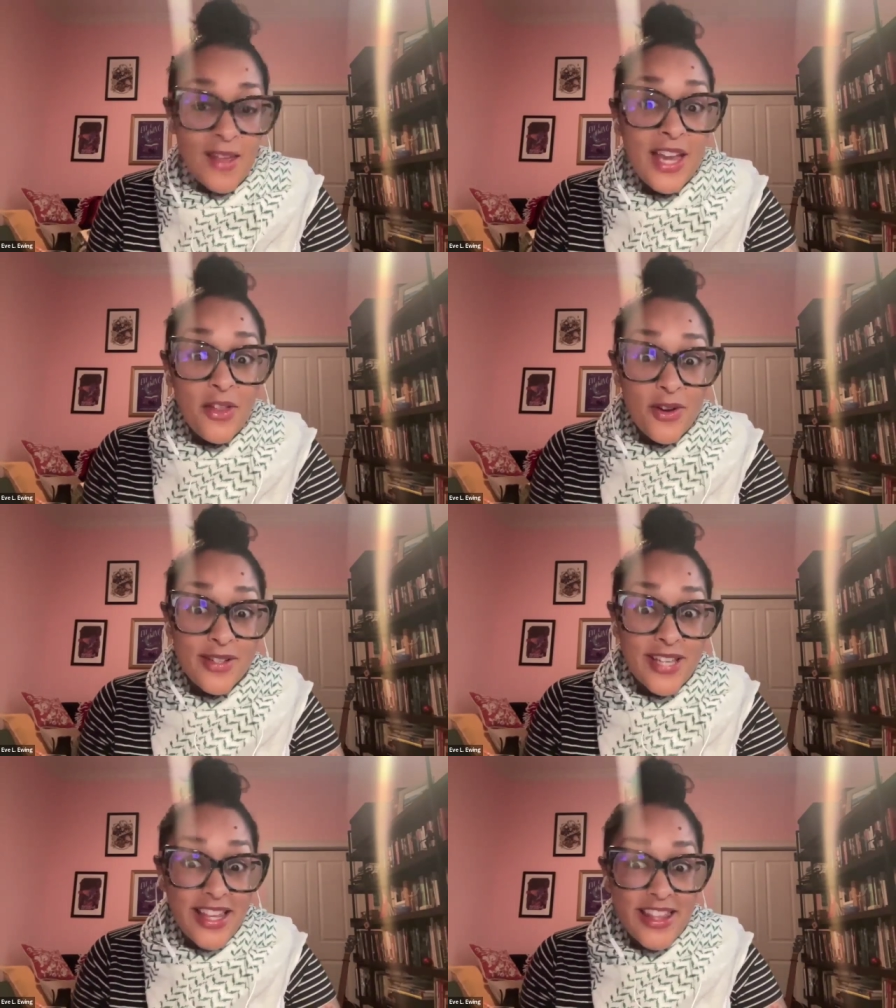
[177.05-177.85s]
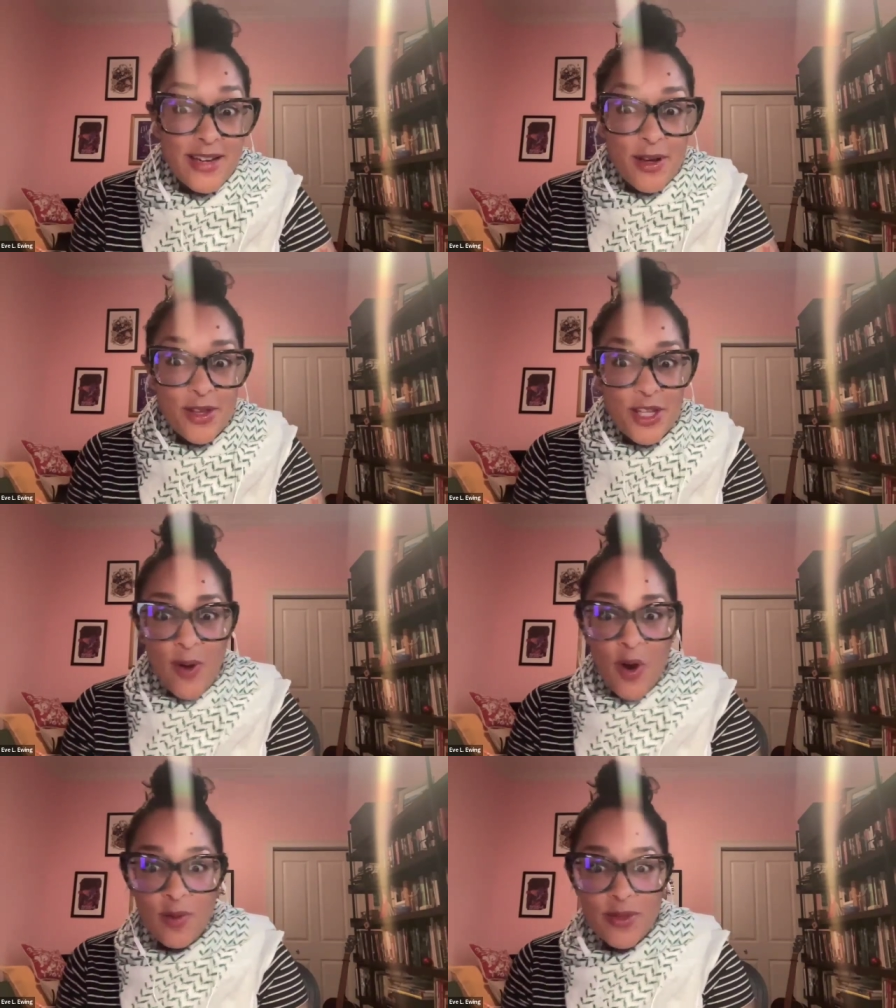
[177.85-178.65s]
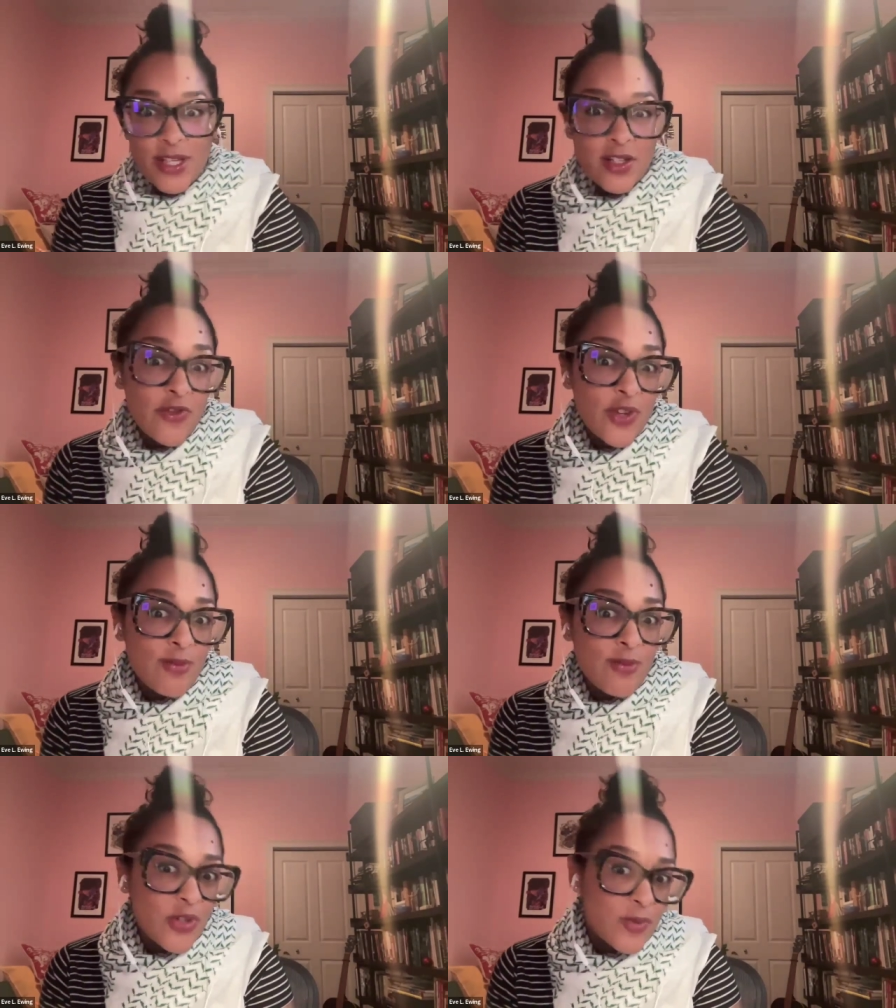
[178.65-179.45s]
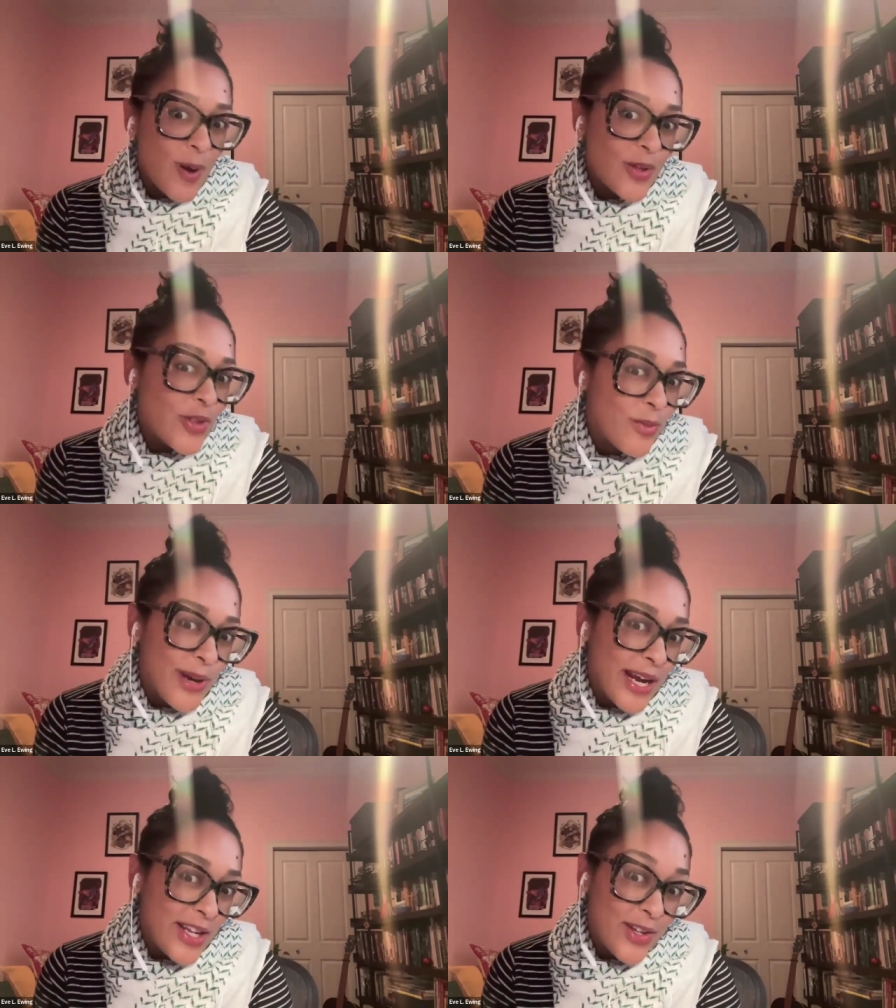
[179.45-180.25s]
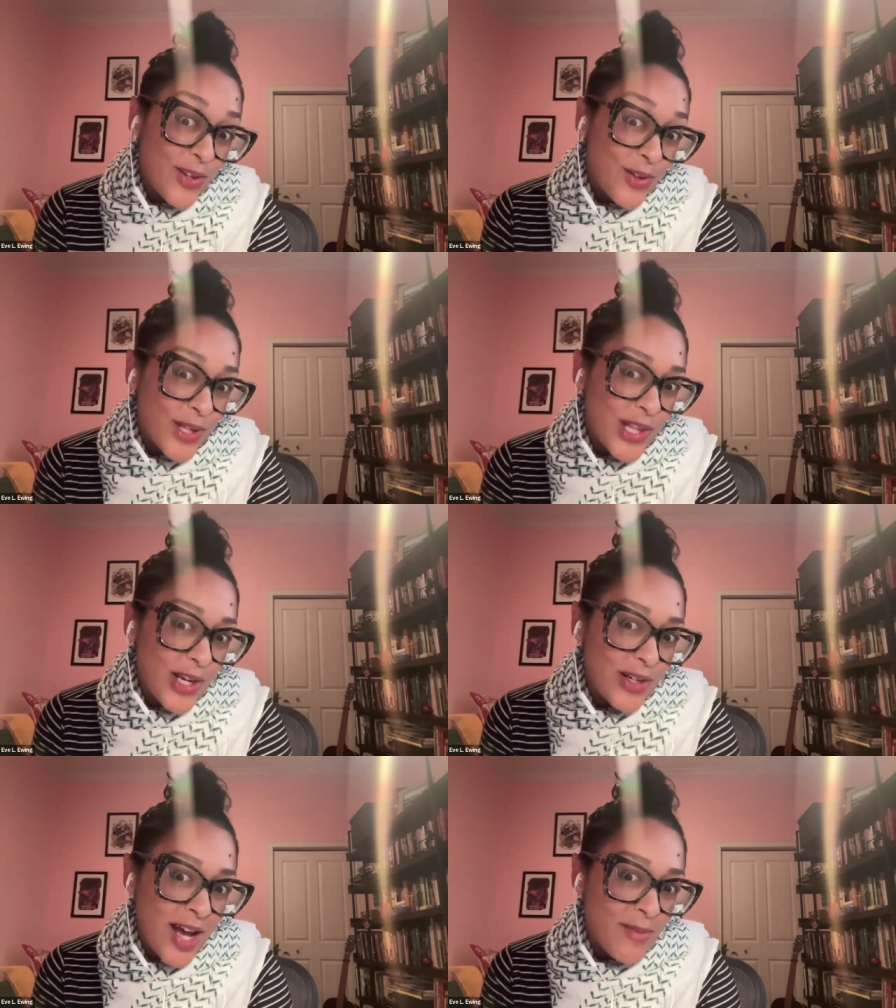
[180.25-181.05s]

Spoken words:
And the other exciting thing about these poems is, for the most part, they're brand new and they're